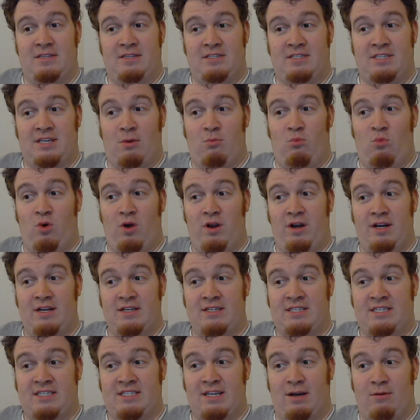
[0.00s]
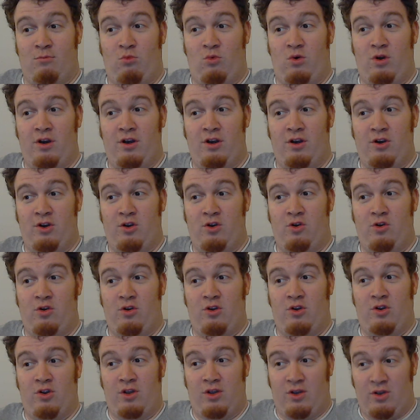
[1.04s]
Someone, someone
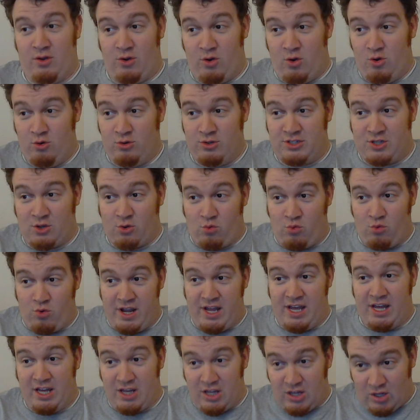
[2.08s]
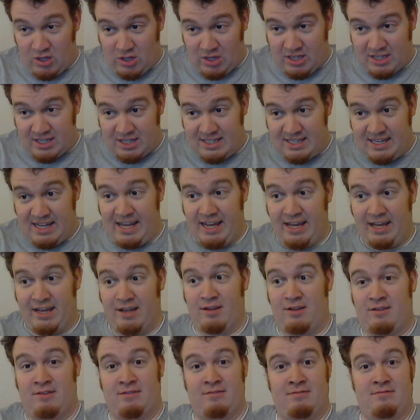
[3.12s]
who's the real
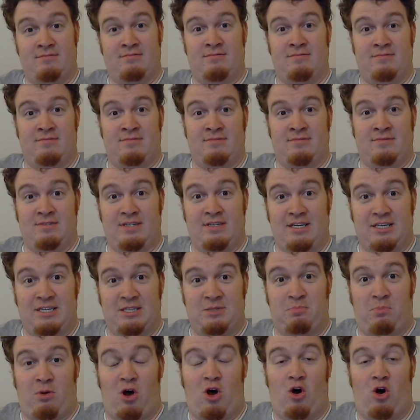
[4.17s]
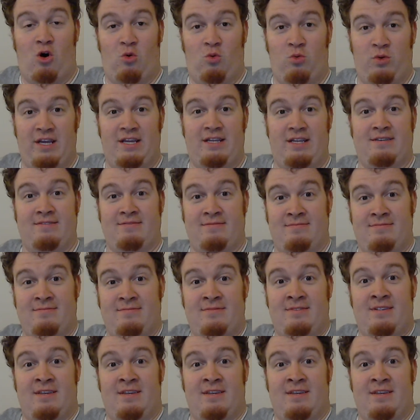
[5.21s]
deal is Paul Wheaton